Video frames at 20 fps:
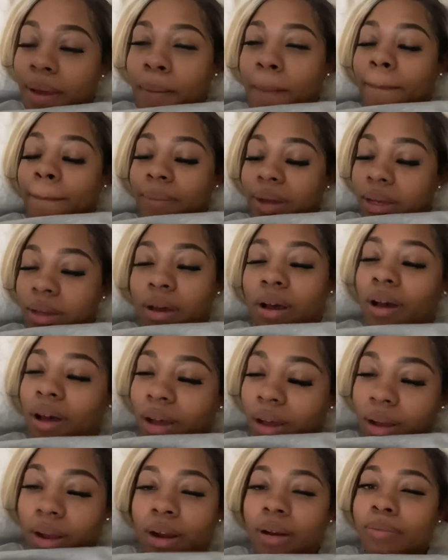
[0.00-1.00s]
But
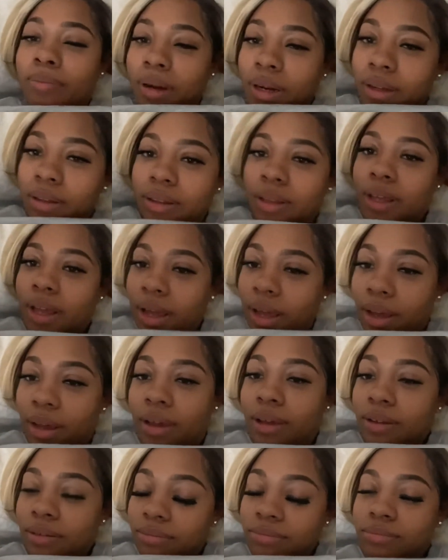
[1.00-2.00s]
y'all, her birthday
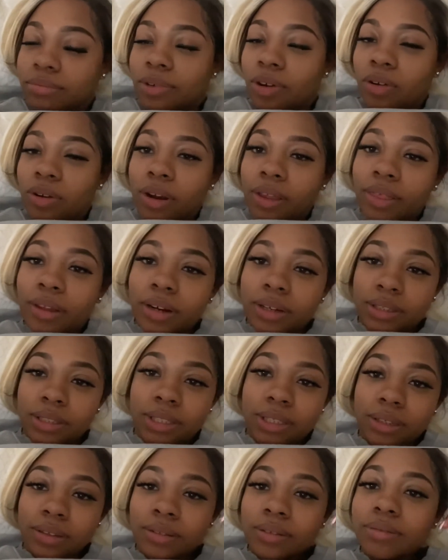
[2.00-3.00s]
on the
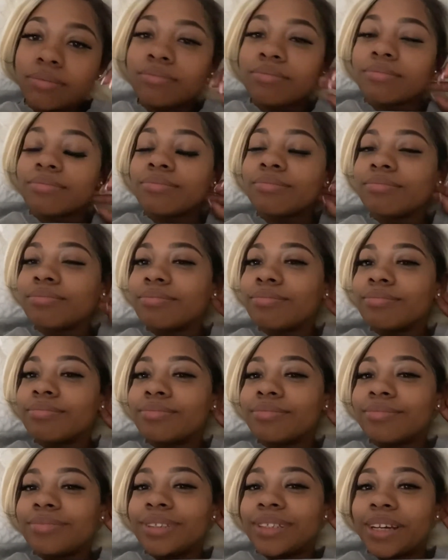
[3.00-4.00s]
13th.
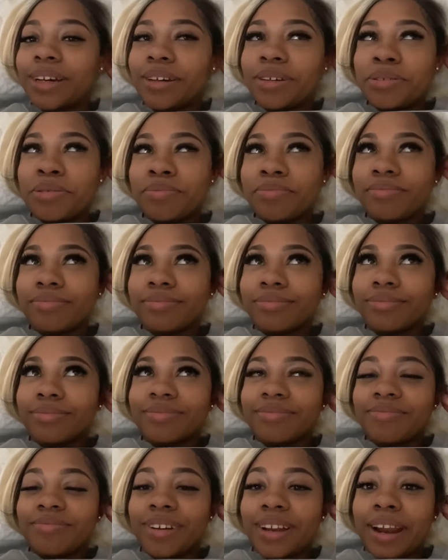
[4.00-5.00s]
So,
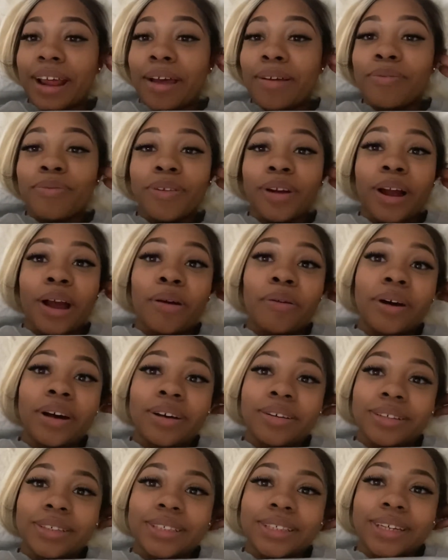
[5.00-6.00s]
I'm gonna have to figure out what
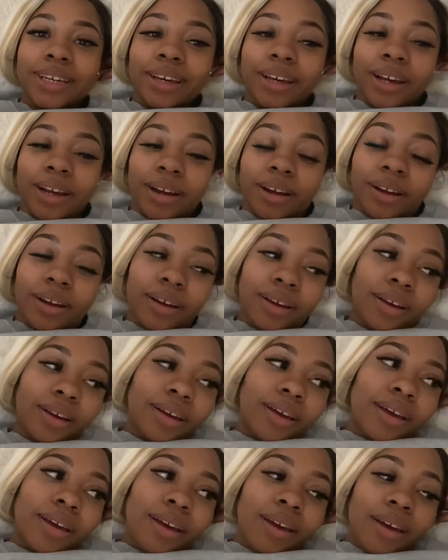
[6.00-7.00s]
else to get her.
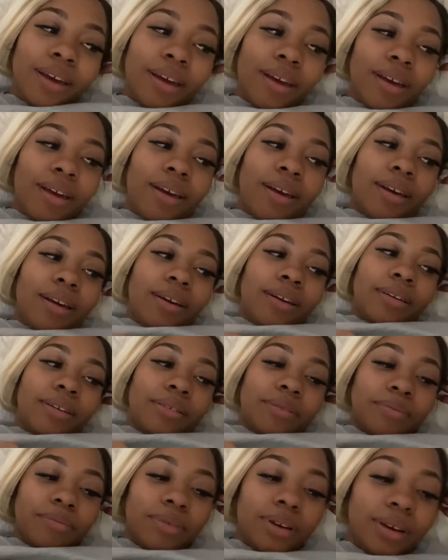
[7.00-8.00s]

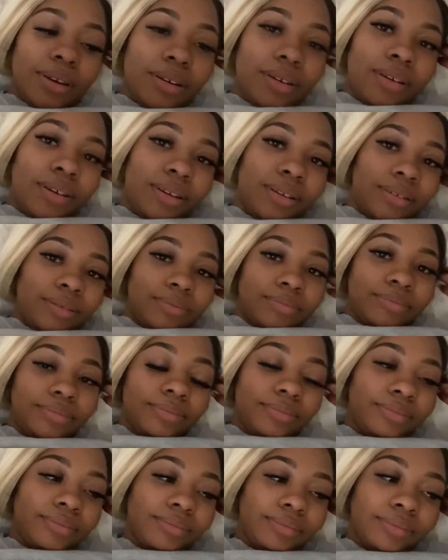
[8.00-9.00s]
But, um,
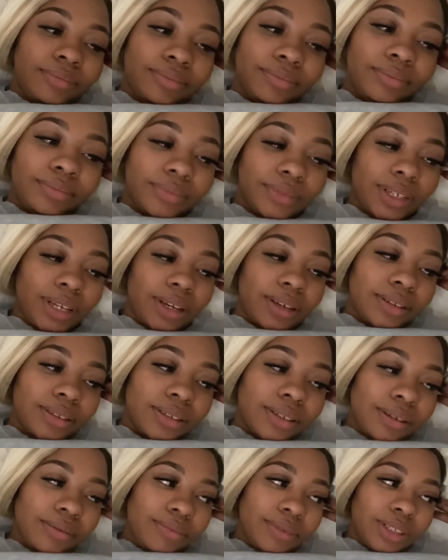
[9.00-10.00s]
yeah,
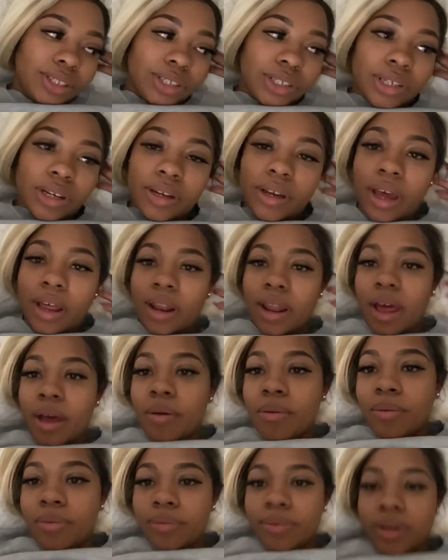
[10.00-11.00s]
so I'm just show y'all that
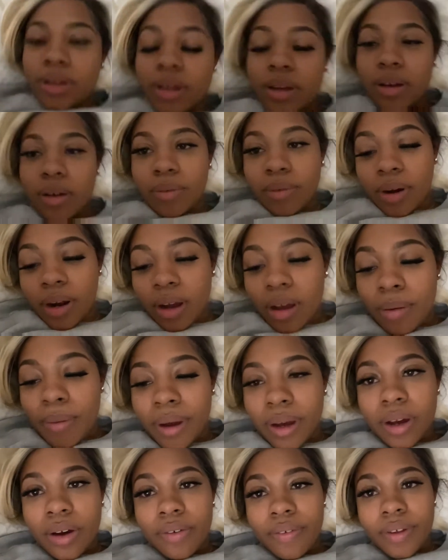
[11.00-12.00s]
when we, when I go
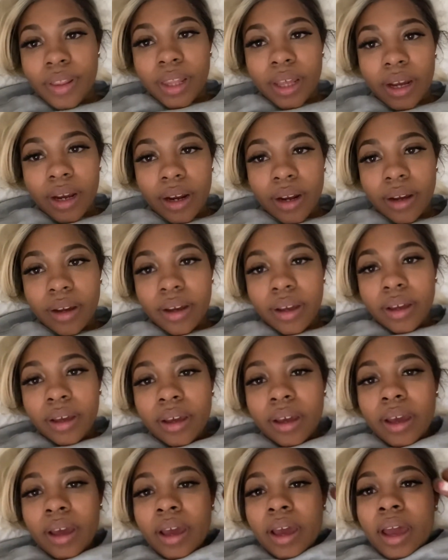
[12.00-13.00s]
back over there.
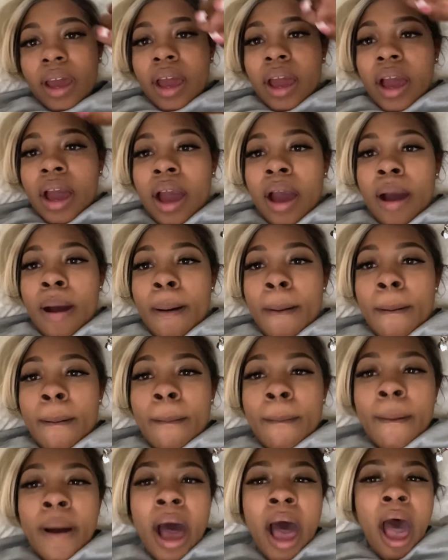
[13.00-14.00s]

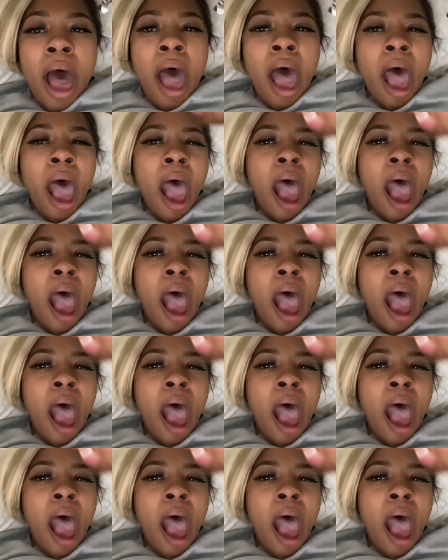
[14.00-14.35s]
But,